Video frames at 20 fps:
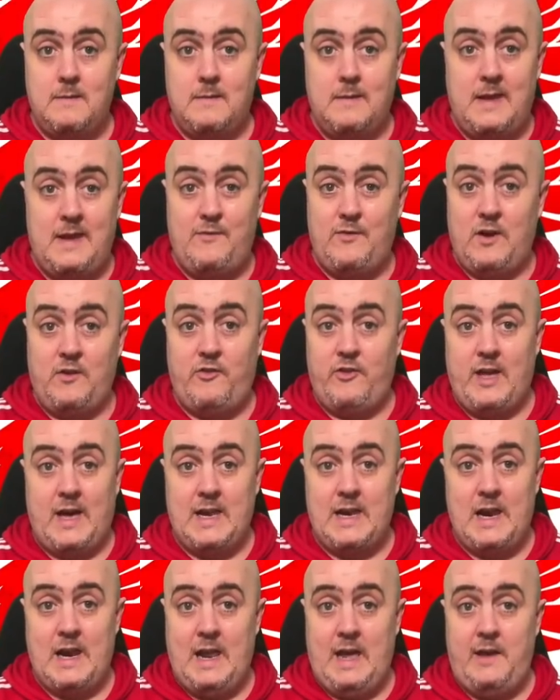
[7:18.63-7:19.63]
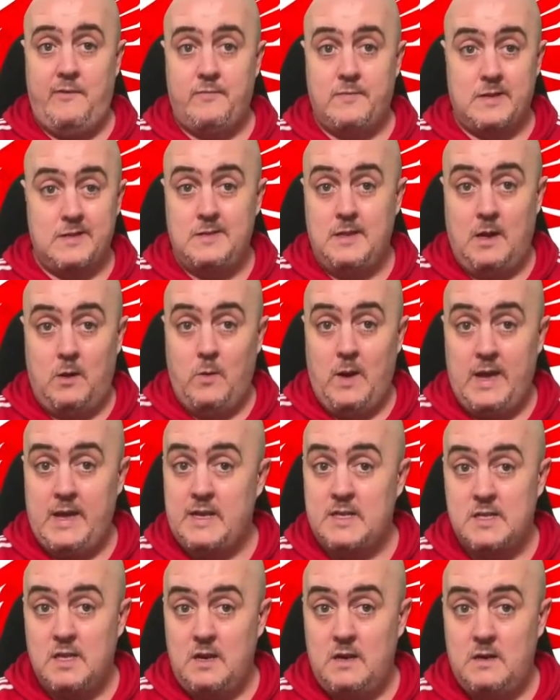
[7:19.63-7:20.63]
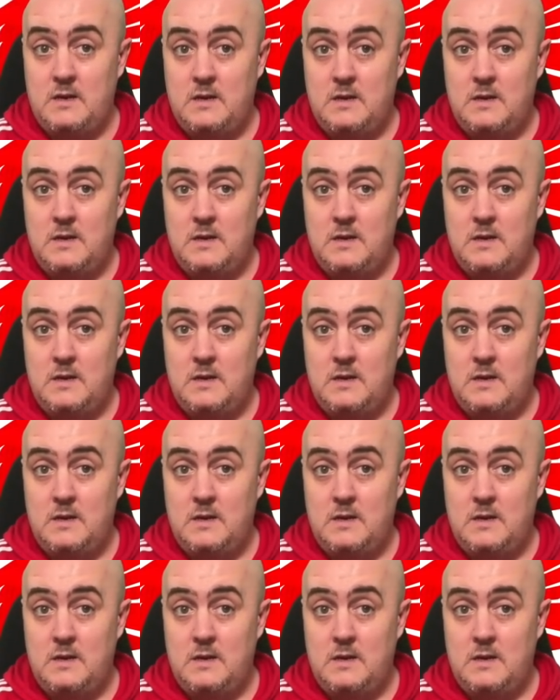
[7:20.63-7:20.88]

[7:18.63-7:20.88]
Even if Salah left, there's no way, is there?